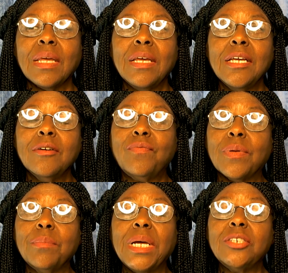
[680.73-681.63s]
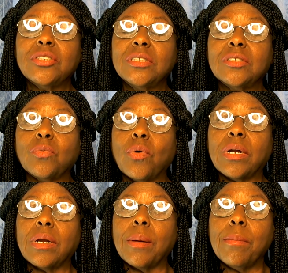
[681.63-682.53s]
Inflammation is one
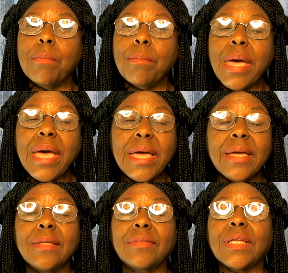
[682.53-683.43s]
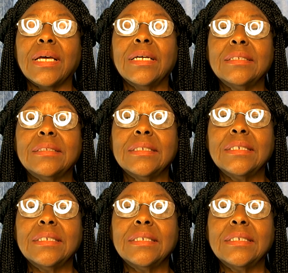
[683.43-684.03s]
of the main things.